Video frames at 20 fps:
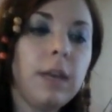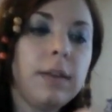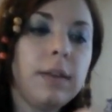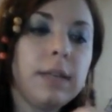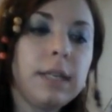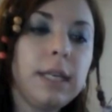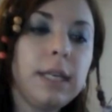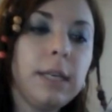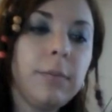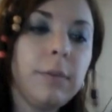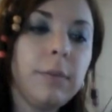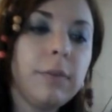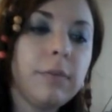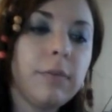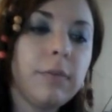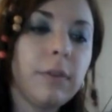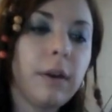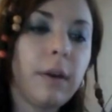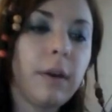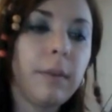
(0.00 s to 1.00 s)
To keep it
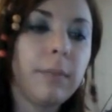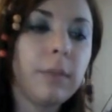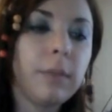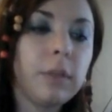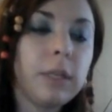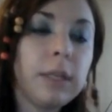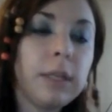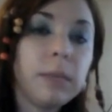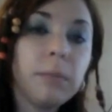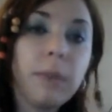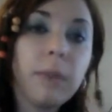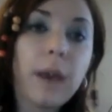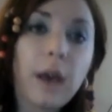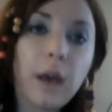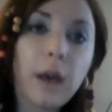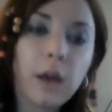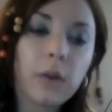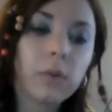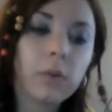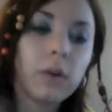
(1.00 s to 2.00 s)
from looking
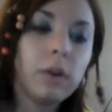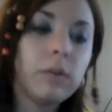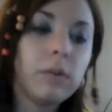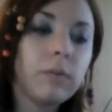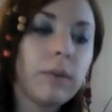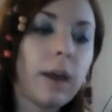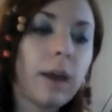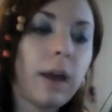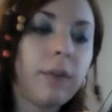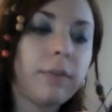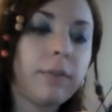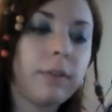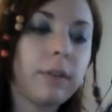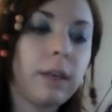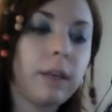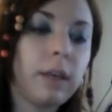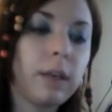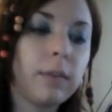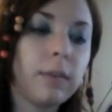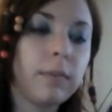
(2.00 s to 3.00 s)
bad or
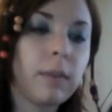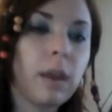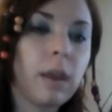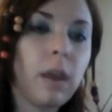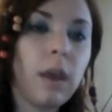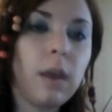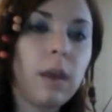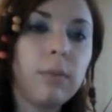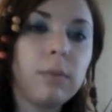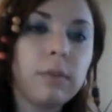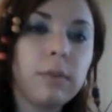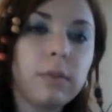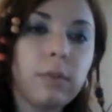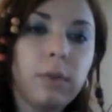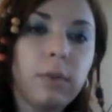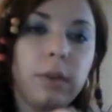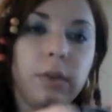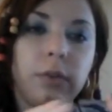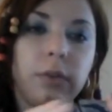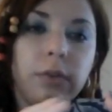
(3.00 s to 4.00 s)
unraveling, I'm just
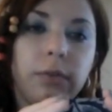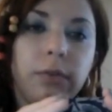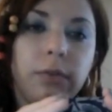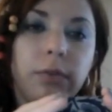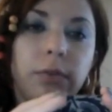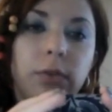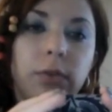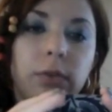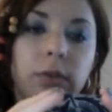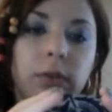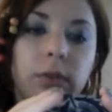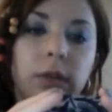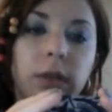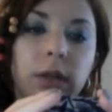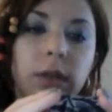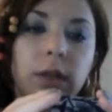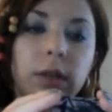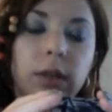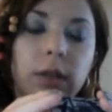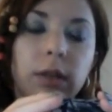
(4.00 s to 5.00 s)
going to fold
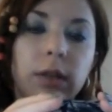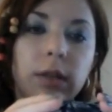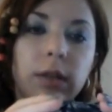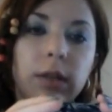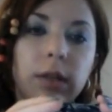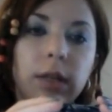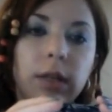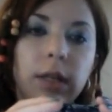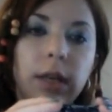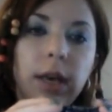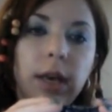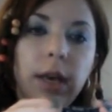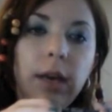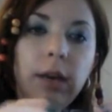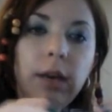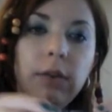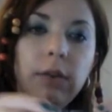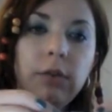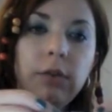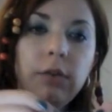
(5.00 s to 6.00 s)
the
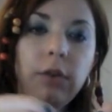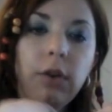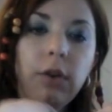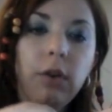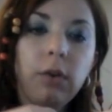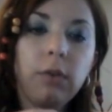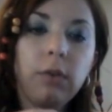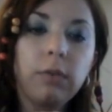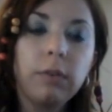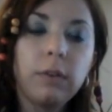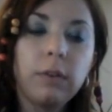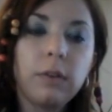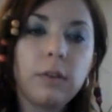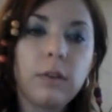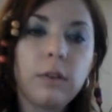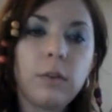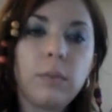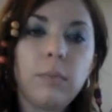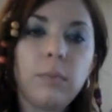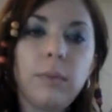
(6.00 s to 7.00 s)
edge over a
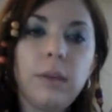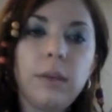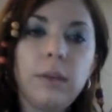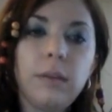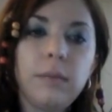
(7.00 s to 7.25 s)
little bit